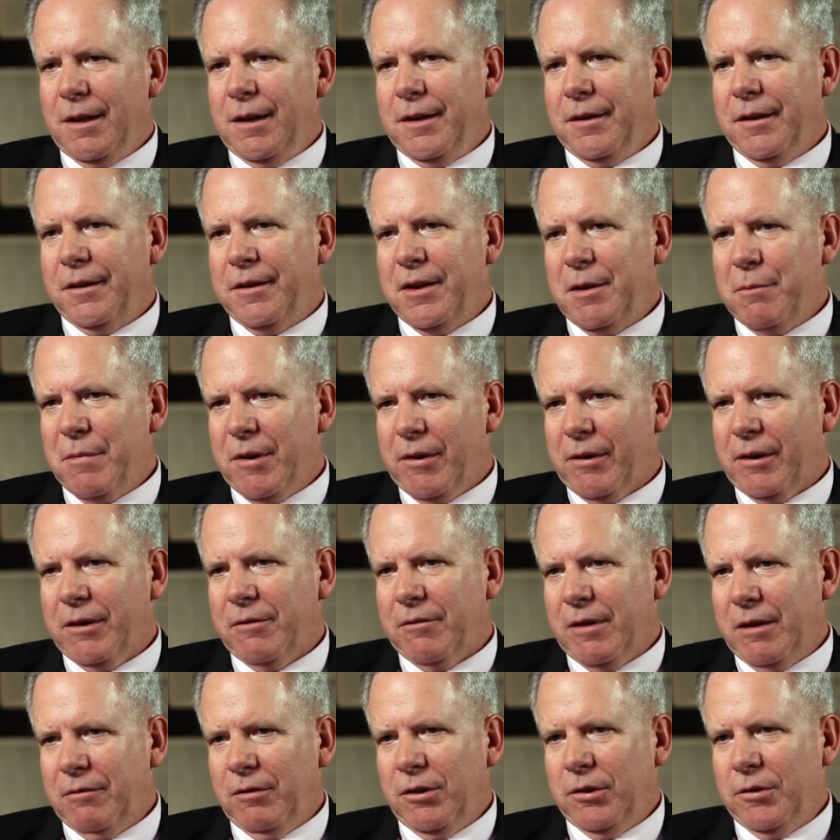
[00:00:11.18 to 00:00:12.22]
that the American
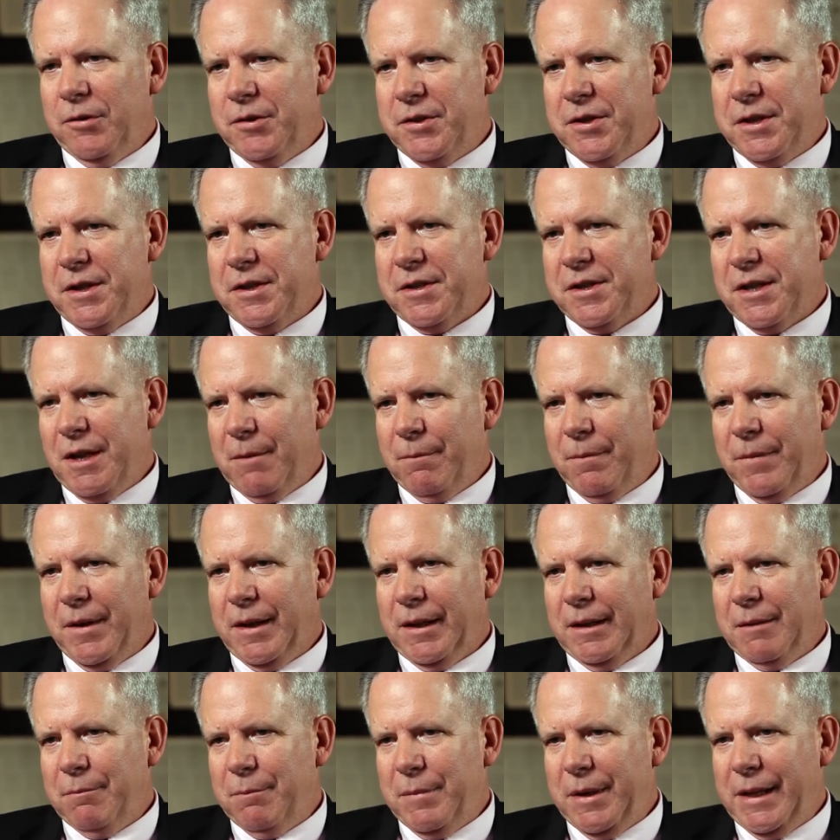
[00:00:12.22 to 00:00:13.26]
Revolution is
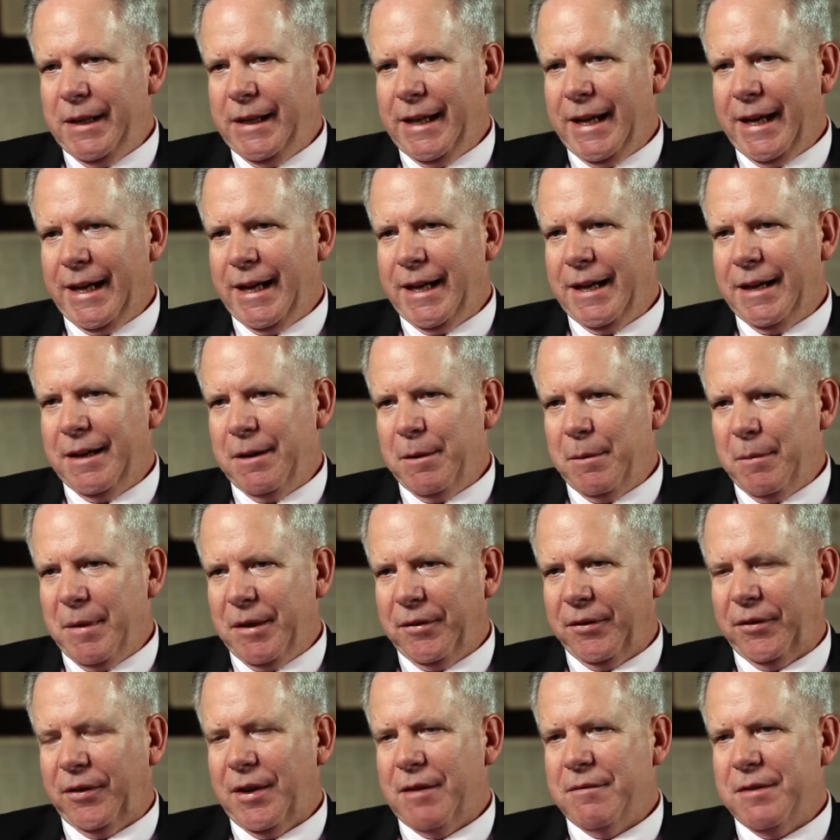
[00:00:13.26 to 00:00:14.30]
something that began in
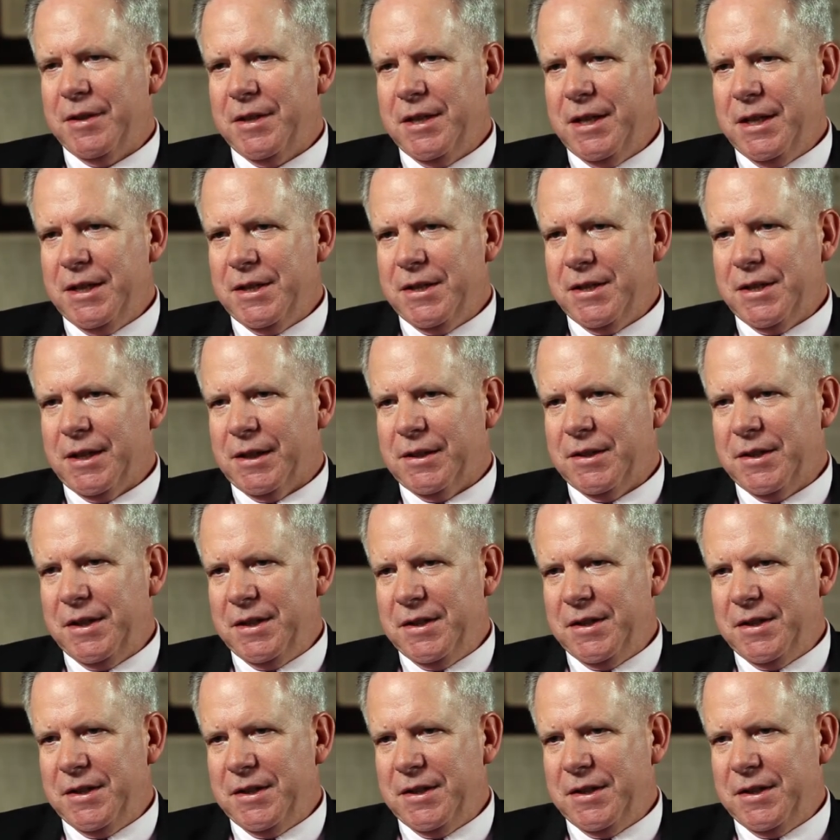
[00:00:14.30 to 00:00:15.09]
about seventeen sixty,